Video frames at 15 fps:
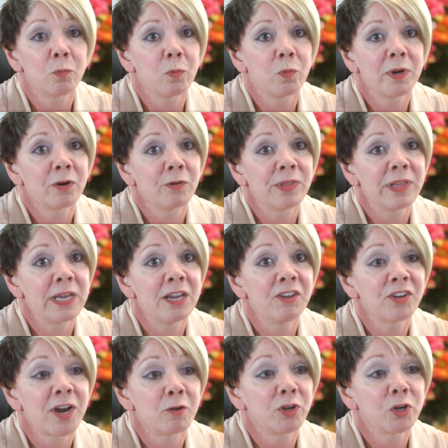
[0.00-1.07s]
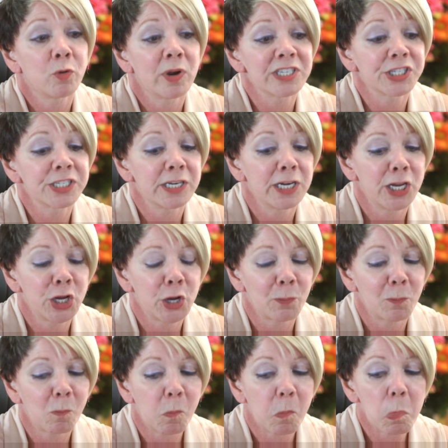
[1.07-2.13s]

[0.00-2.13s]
what are these? And I would question him.